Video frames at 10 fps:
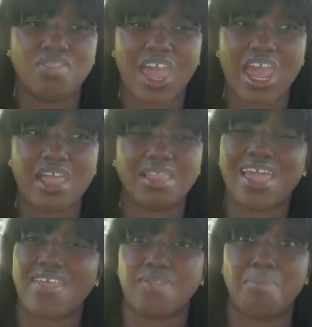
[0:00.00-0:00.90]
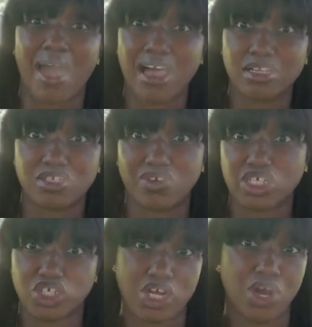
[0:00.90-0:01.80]
they look at the balance
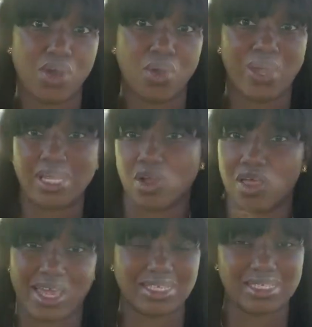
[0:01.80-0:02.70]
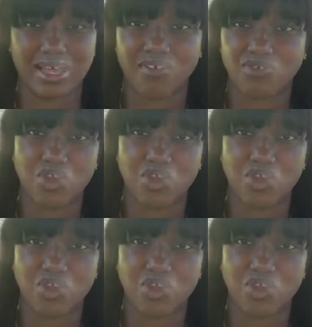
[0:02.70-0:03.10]
ratio and all that stuff.